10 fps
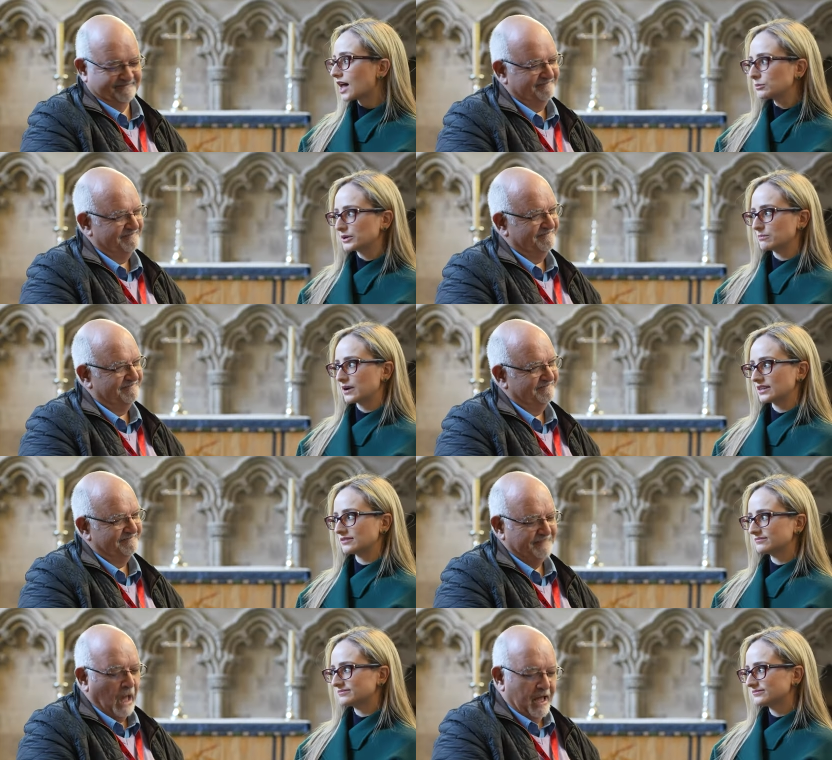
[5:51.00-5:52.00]
Speaker 1: Alban Bun?
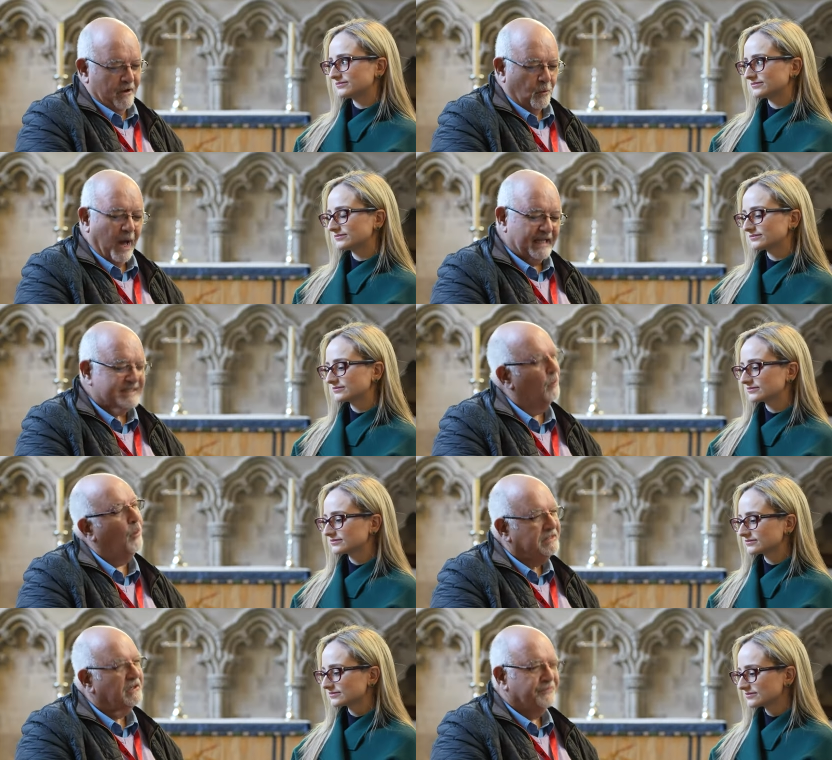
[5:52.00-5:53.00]
Speaker 2: Well, it's a
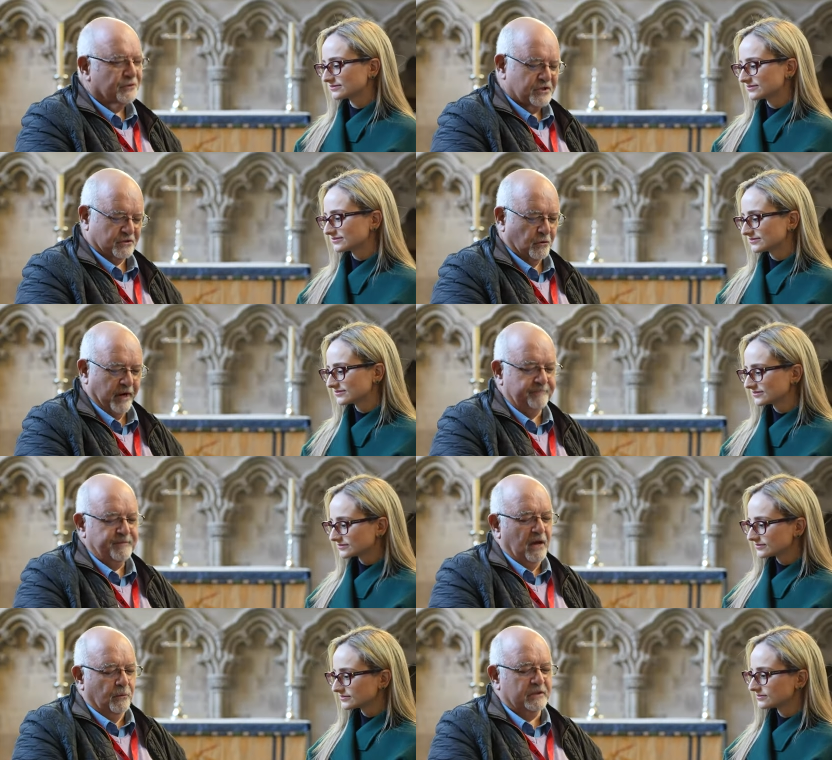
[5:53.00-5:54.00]
wonderful story.
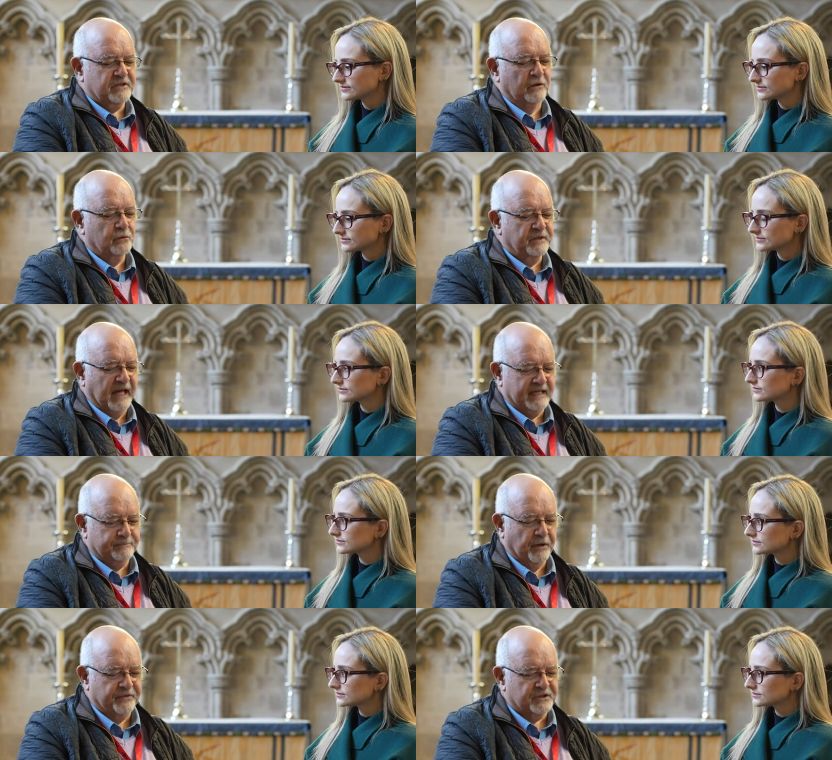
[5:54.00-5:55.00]
We're told that
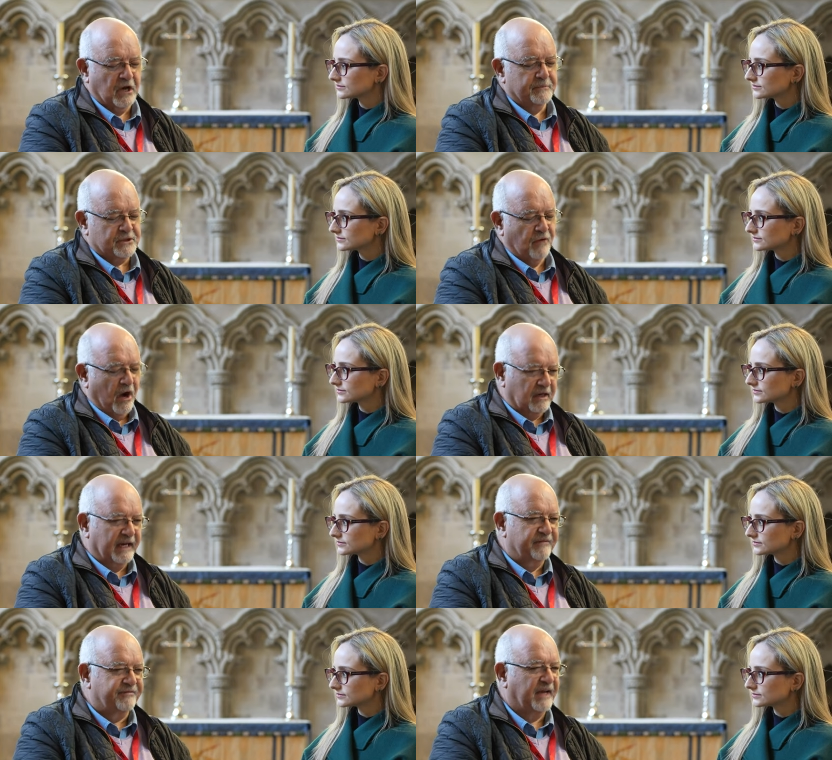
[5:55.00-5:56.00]
Brother Thomas
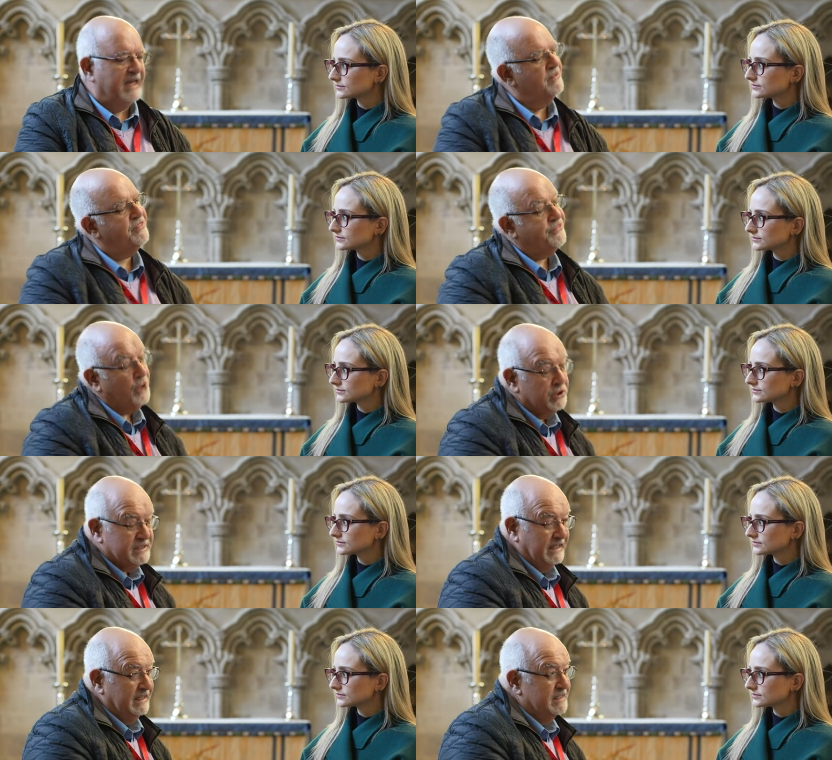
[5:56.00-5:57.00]
Rocliffe in
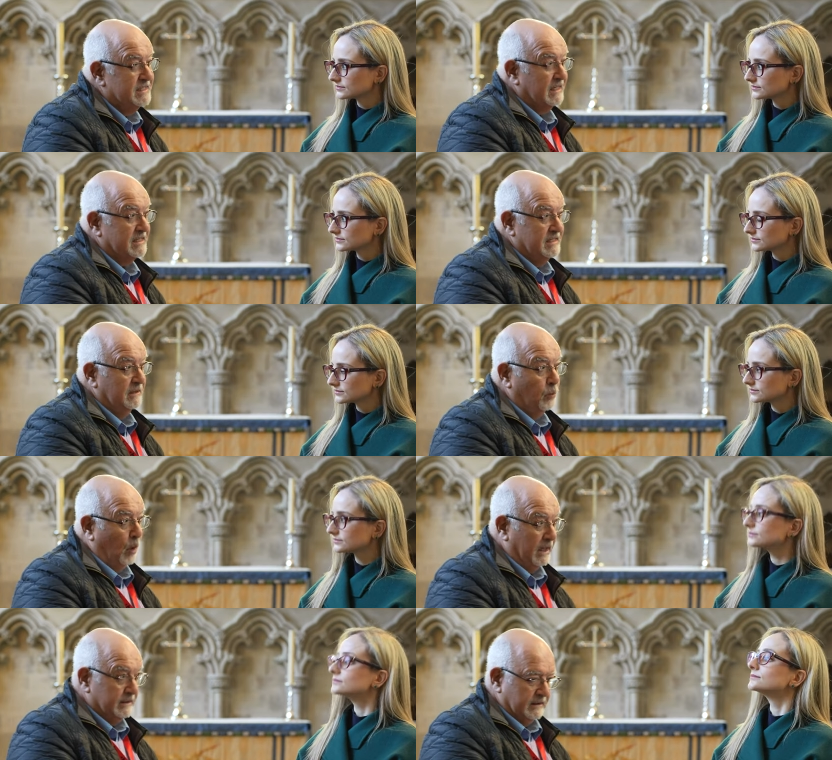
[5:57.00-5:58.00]

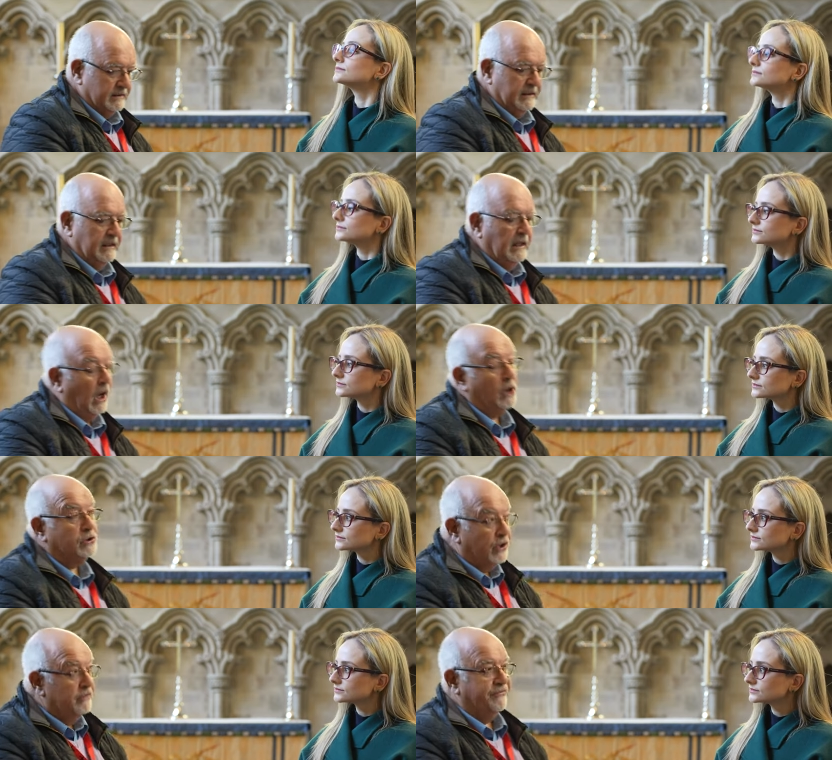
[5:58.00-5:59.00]
1361 on
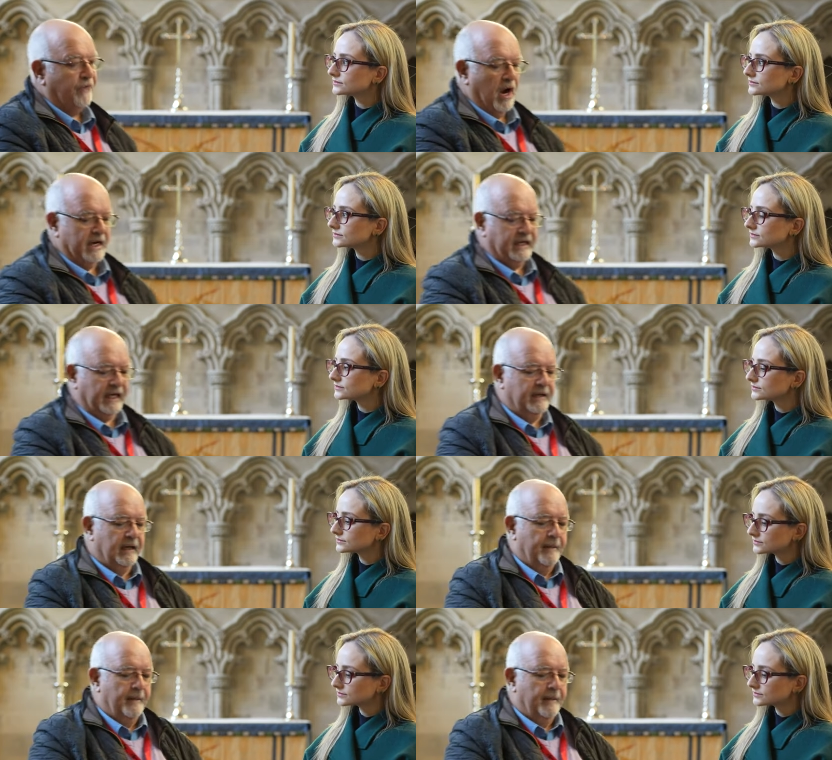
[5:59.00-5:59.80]
Good Friday